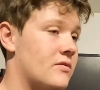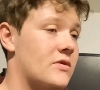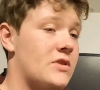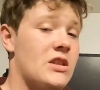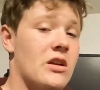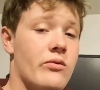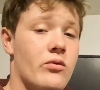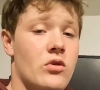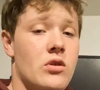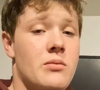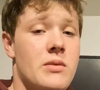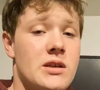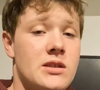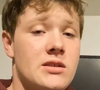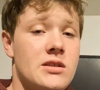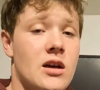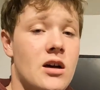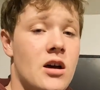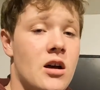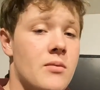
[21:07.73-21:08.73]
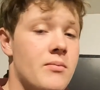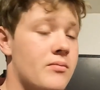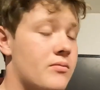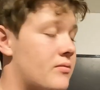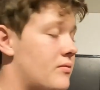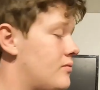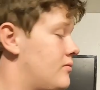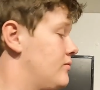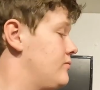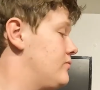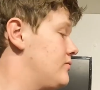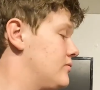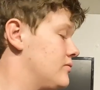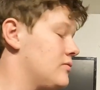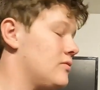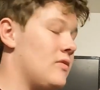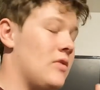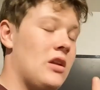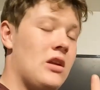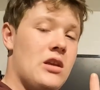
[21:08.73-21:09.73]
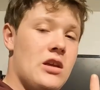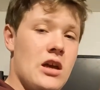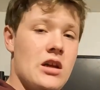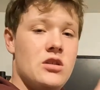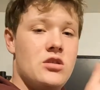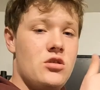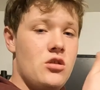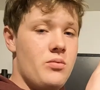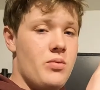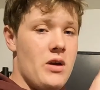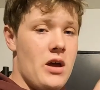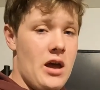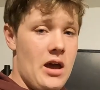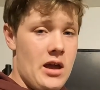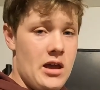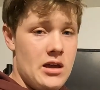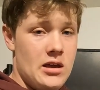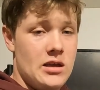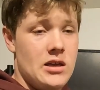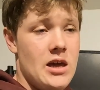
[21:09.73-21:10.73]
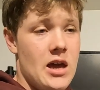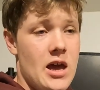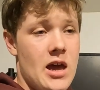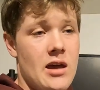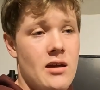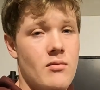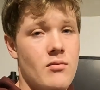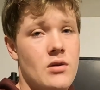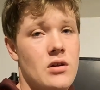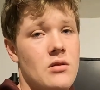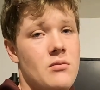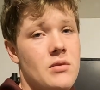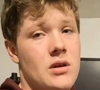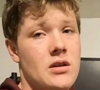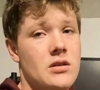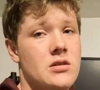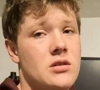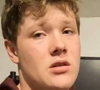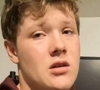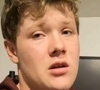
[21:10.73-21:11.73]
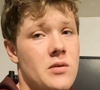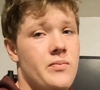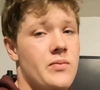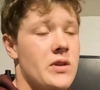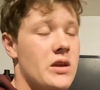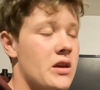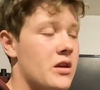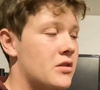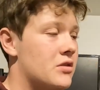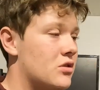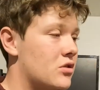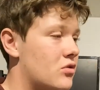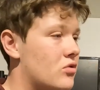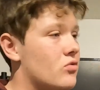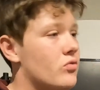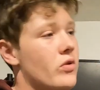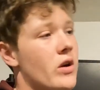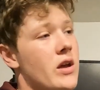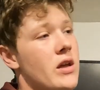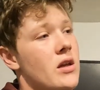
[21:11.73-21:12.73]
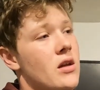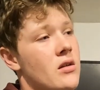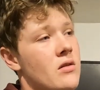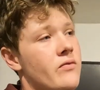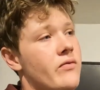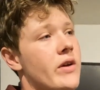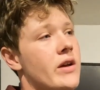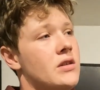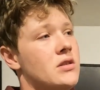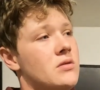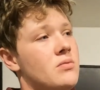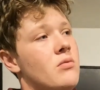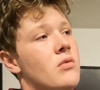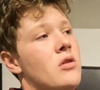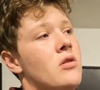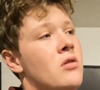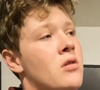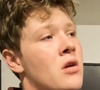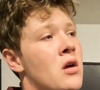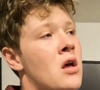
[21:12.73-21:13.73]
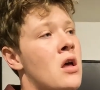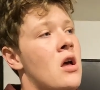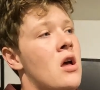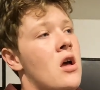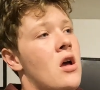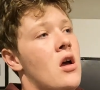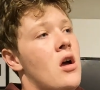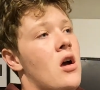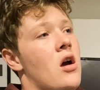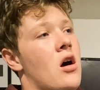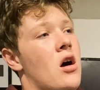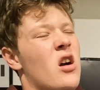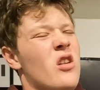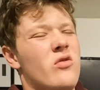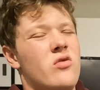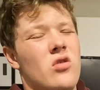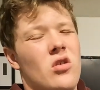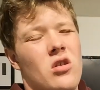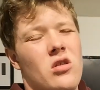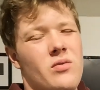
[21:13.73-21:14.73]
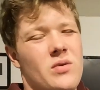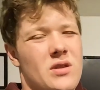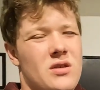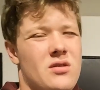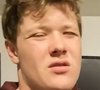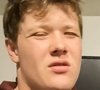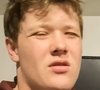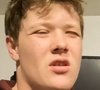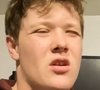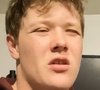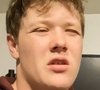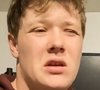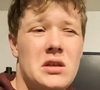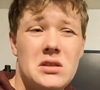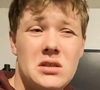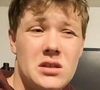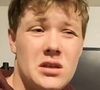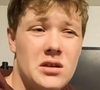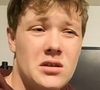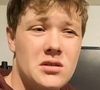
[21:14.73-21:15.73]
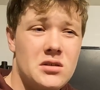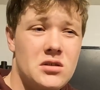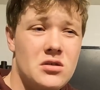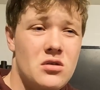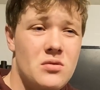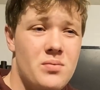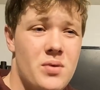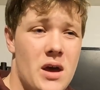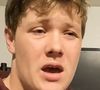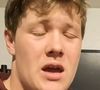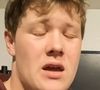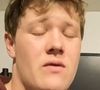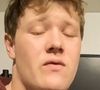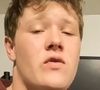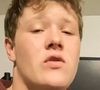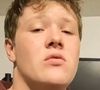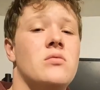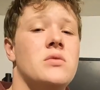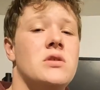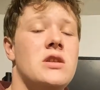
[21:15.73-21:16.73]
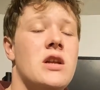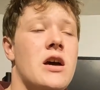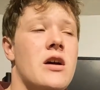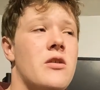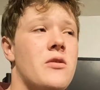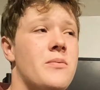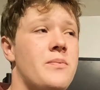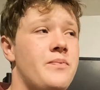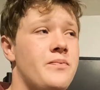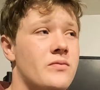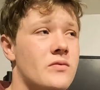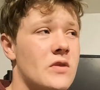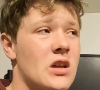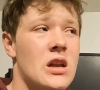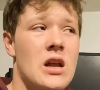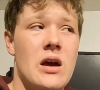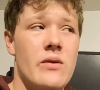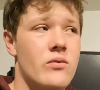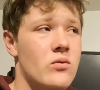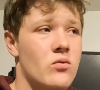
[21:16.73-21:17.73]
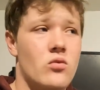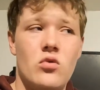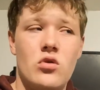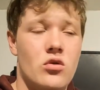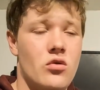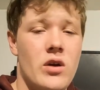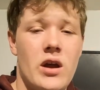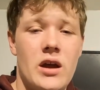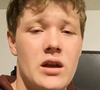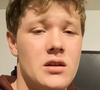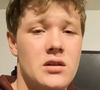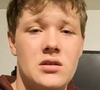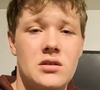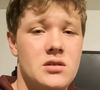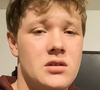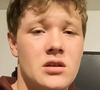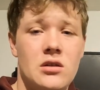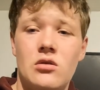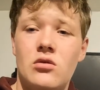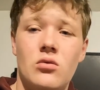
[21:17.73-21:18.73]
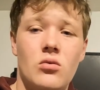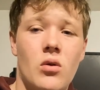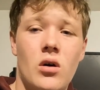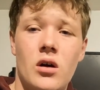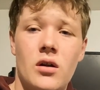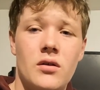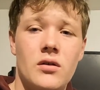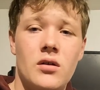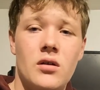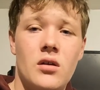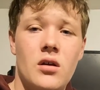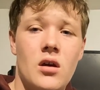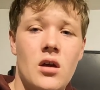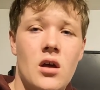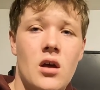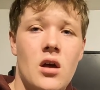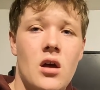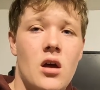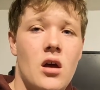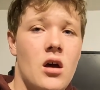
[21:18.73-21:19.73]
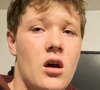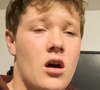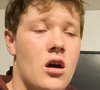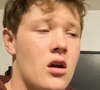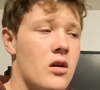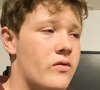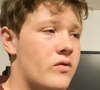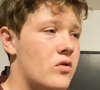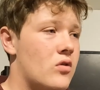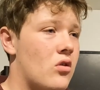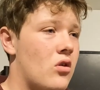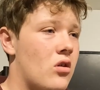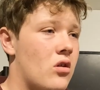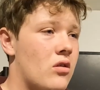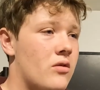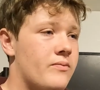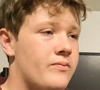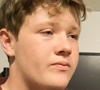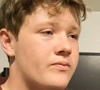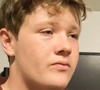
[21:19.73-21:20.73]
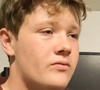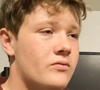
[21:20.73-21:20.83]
See, I've already messed that up. Get Super 8. Get 8mm. It is a great investment. I've got over 36 Super 8 films now, and I haven't regretted a single one. I've got